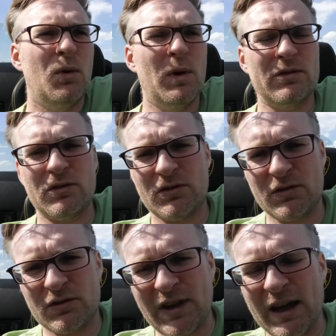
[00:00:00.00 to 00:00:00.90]

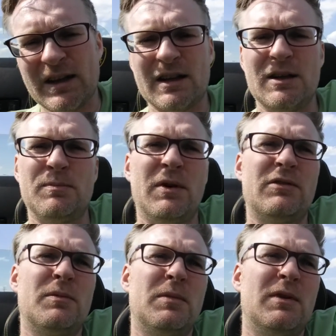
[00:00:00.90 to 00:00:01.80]
what's technically
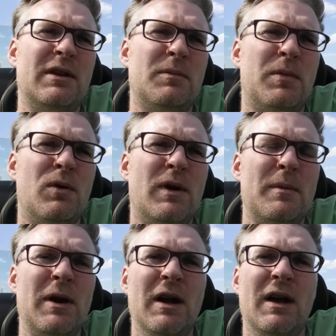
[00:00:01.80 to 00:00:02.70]
possible as a
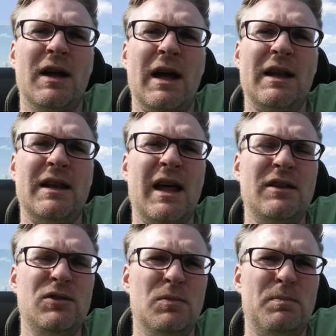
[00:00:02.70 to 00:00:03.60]
programmer, and
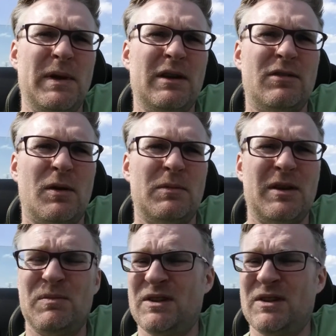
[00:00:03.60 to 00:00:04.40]
then you pick something.